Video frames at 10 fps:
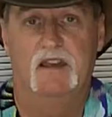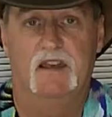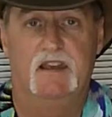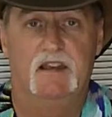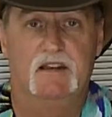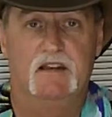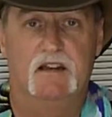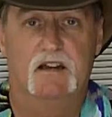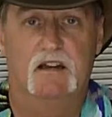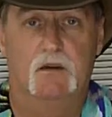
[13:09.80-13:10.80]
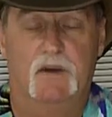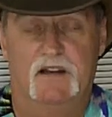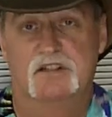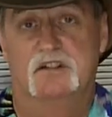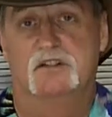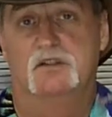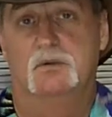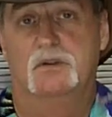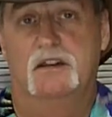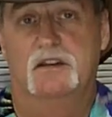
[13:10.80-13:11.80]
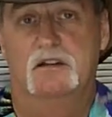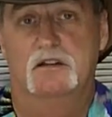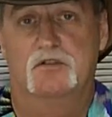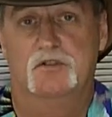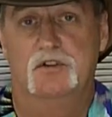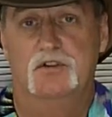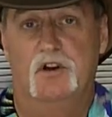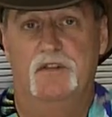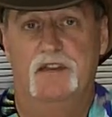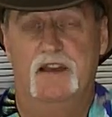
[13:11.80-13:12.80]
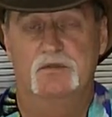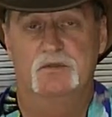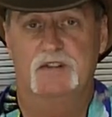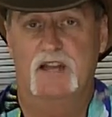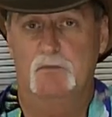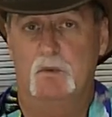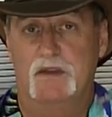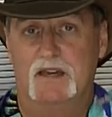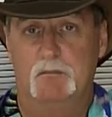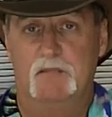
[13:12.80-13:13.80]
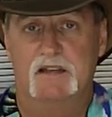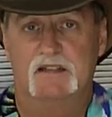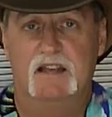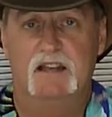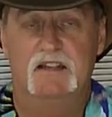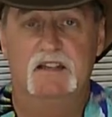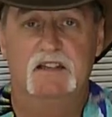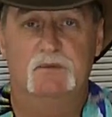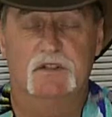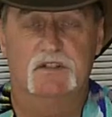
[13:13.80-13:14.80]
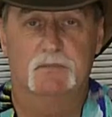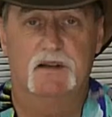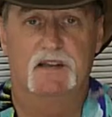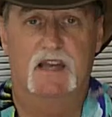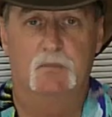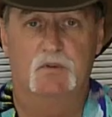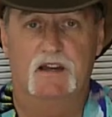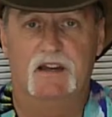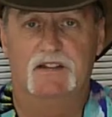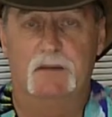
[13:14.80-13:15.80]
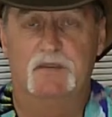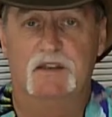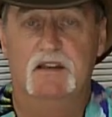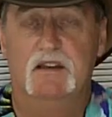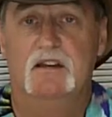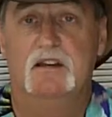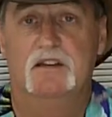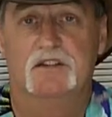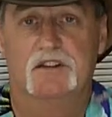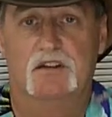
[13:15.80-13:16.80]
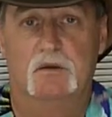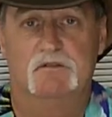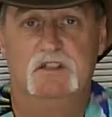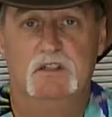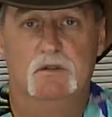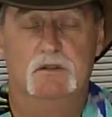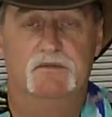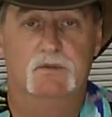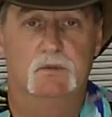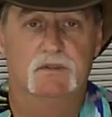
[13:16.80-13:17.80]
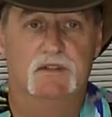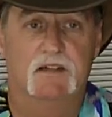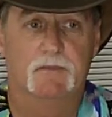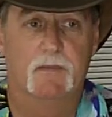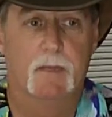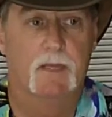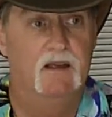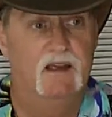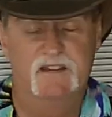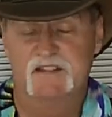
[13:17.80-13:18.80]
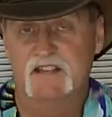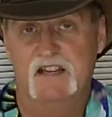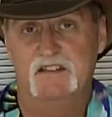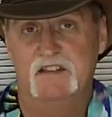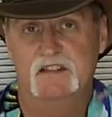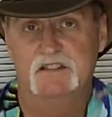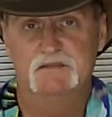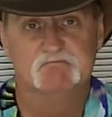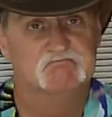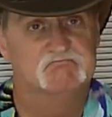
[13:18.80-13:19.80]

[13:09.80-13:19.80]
and uh, we're actually going to do another cruise on the actual dam when we come back down again we're going to spend a couple of days up there so really looking forward to that and the sad thing is